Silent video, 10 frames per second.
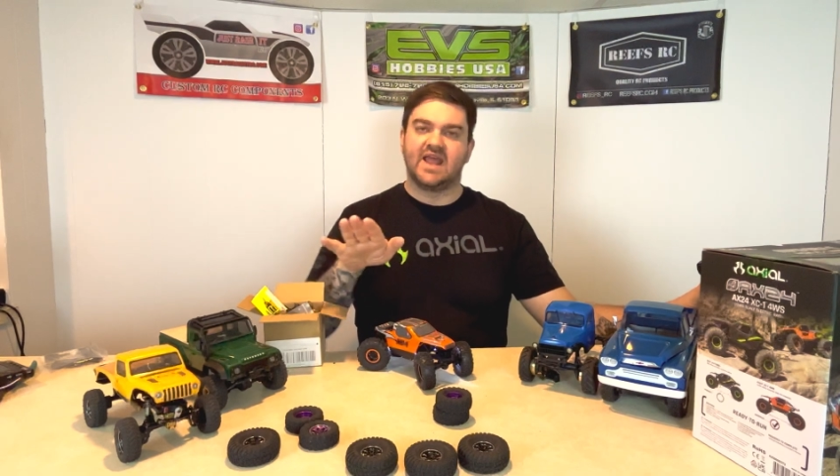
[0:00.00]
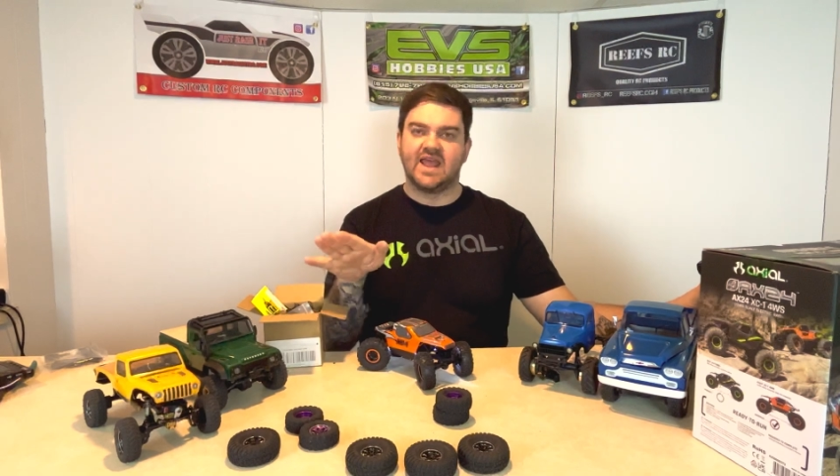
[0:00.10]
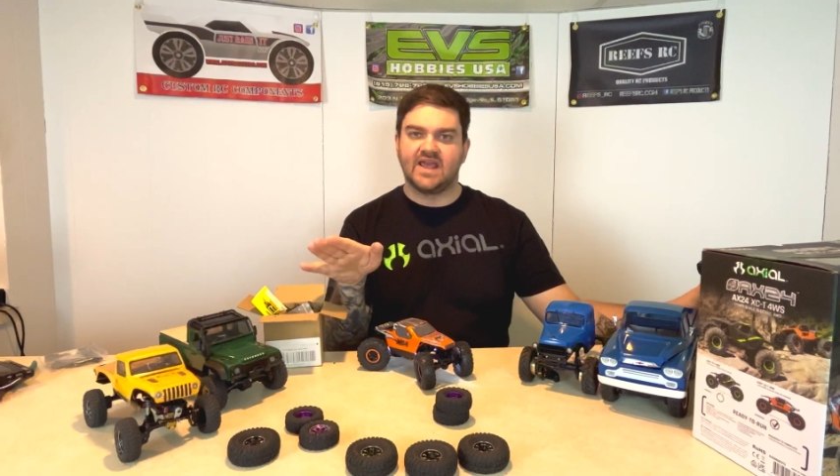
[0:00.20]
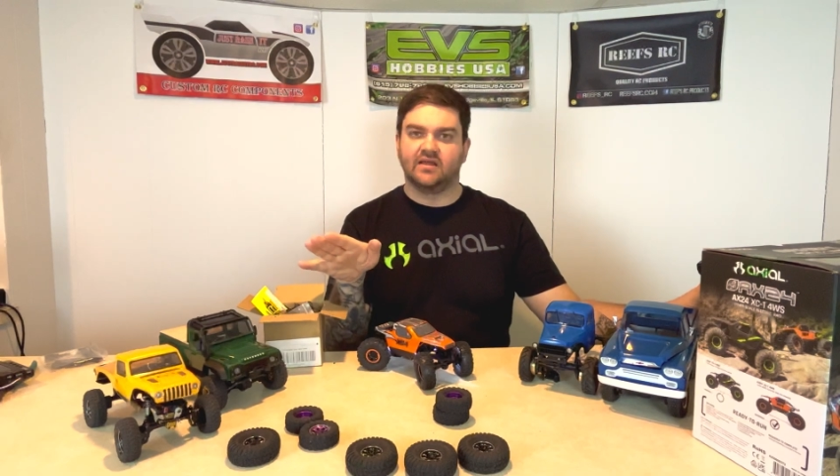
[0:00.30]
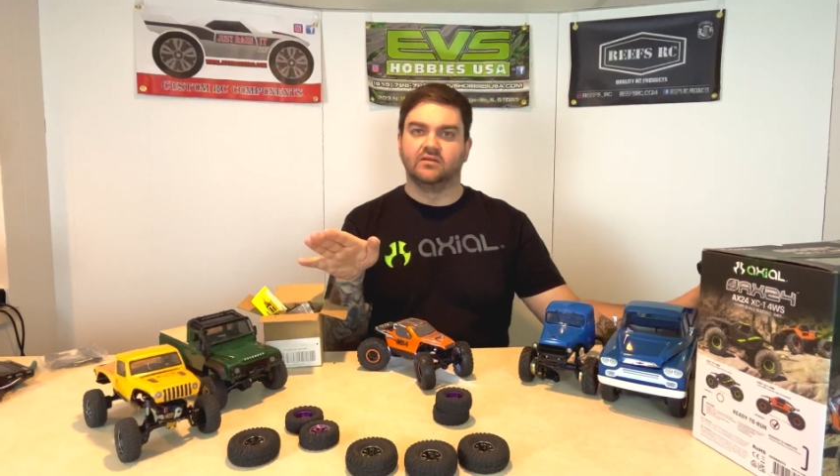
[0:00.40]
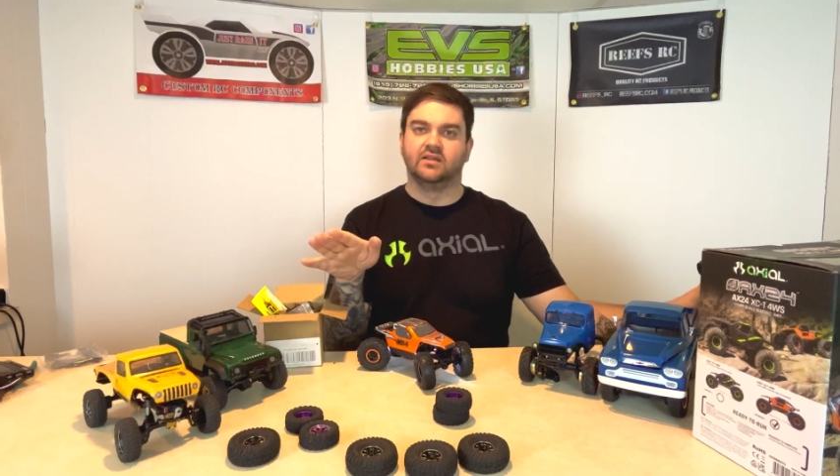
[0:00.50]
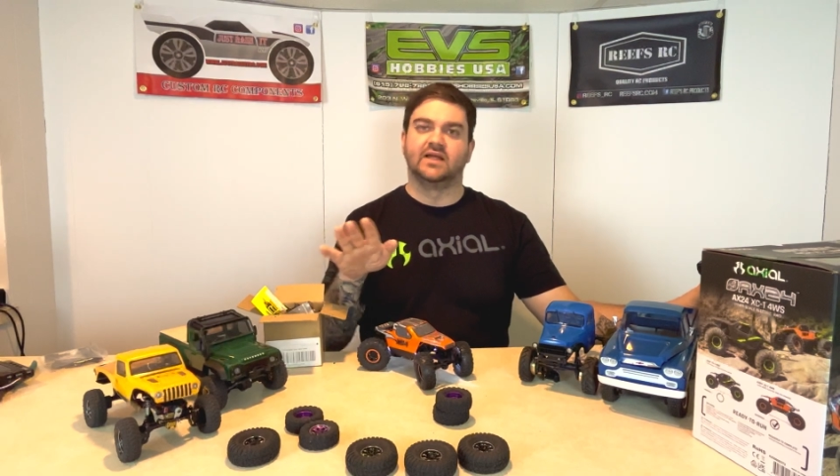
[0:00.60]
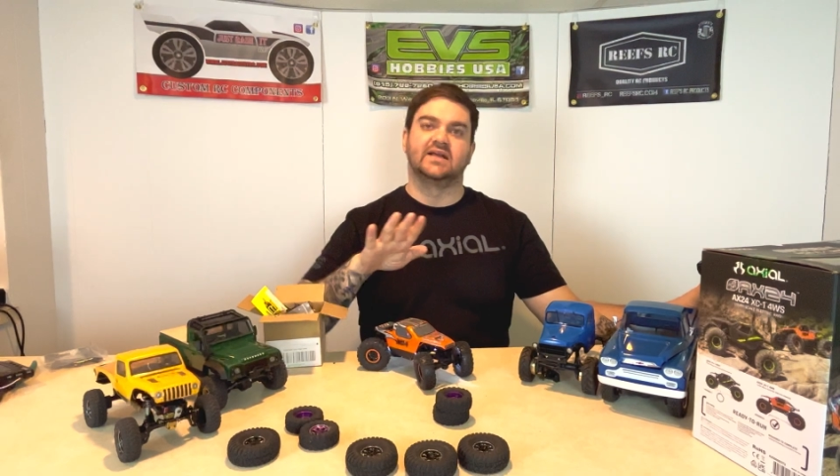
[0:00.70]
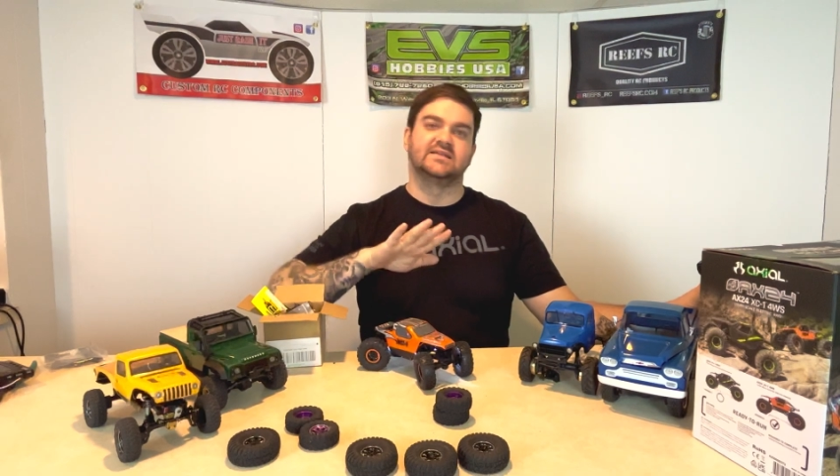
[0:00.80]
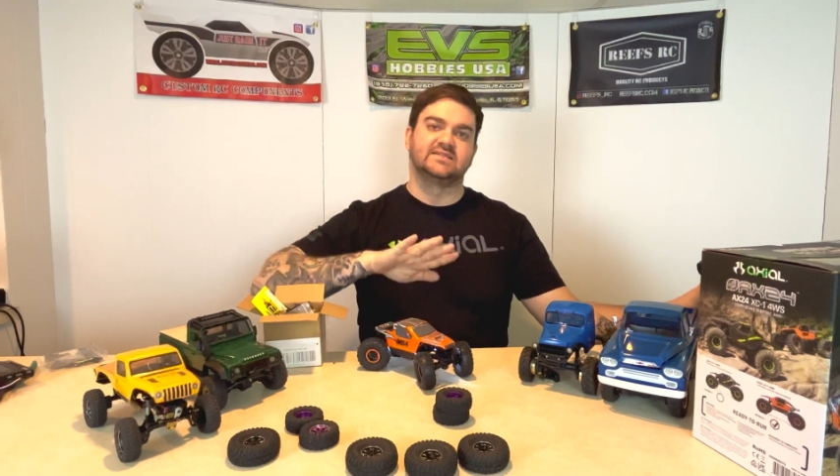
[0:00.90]
angle,
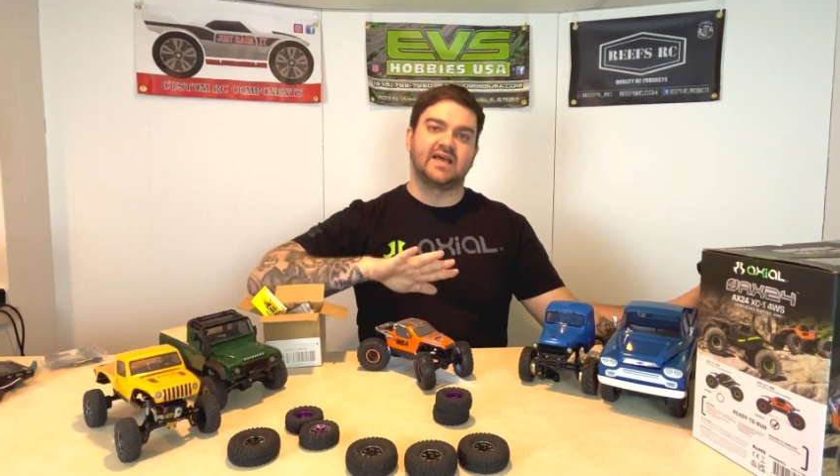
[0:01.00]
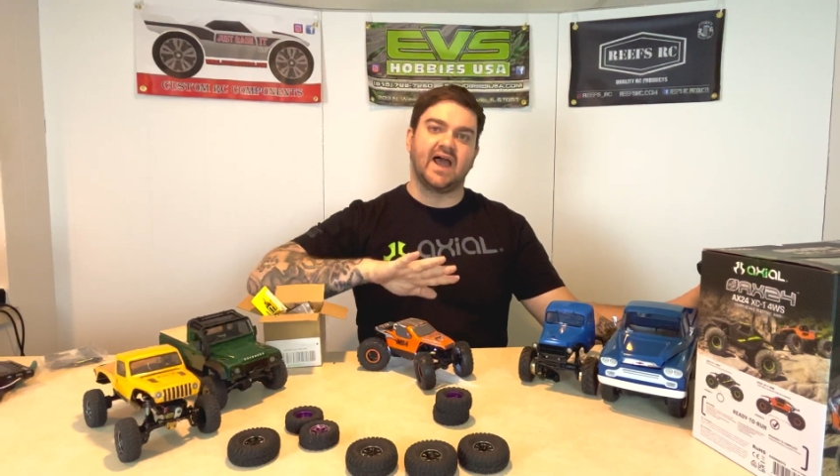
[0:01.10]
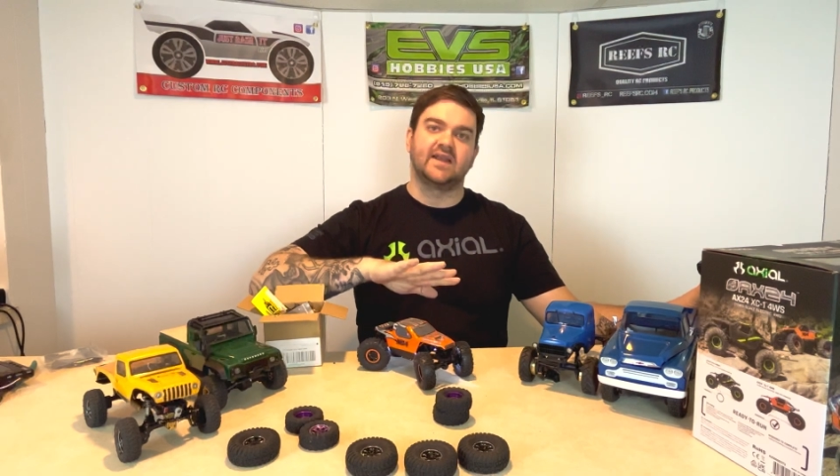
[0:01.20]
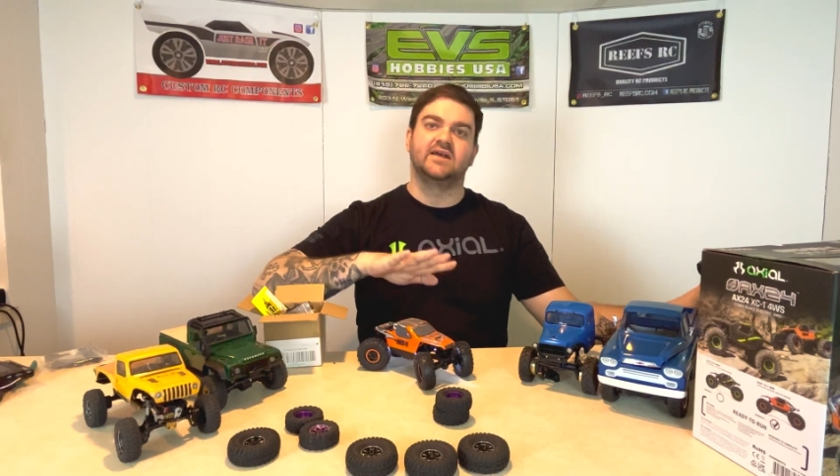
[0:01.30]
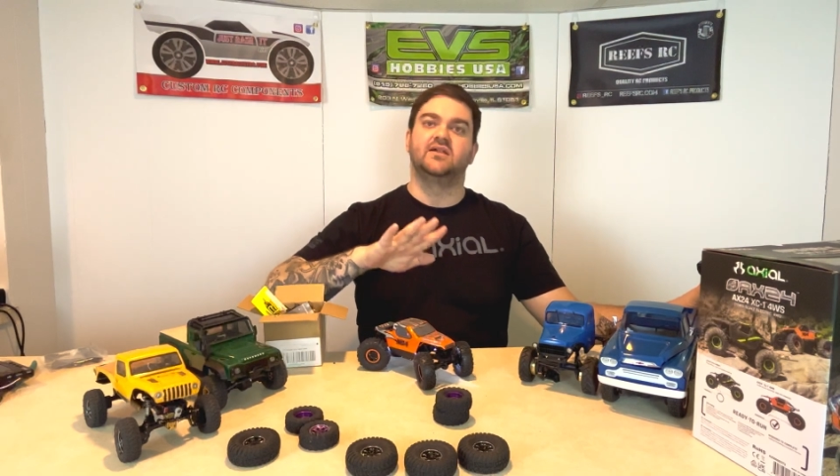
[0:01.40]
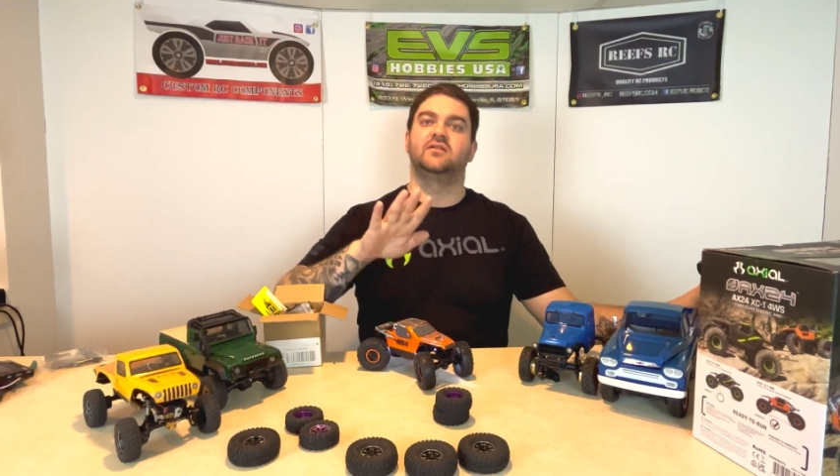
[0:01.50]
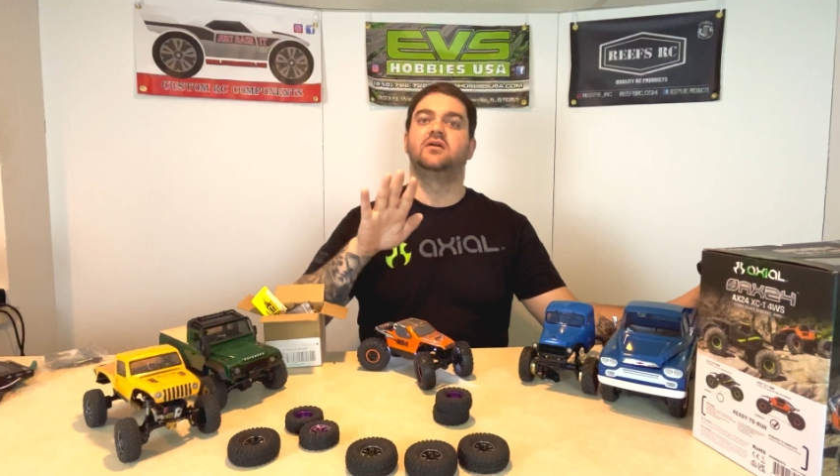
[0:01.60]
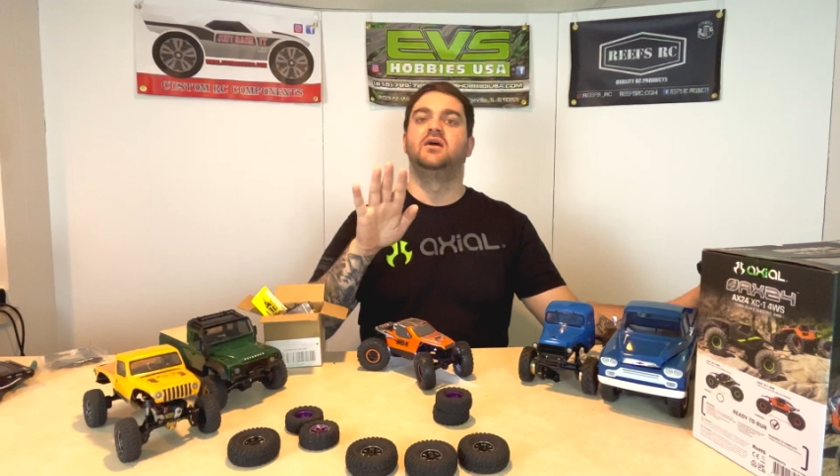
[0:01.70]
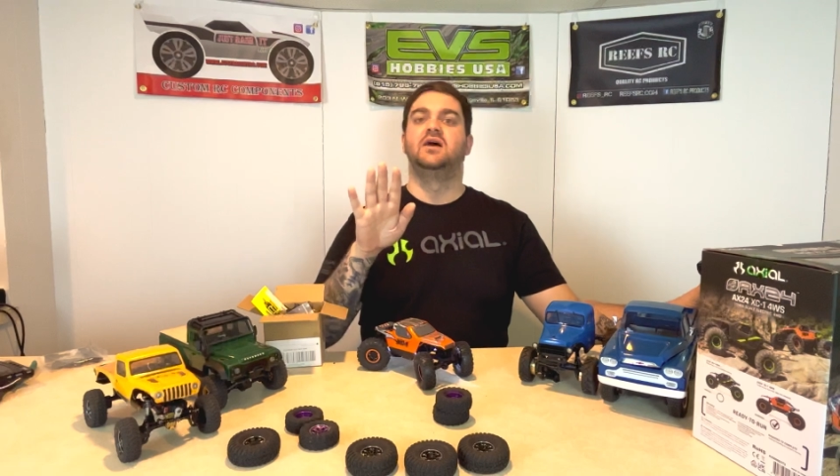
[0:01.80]
like a side hill,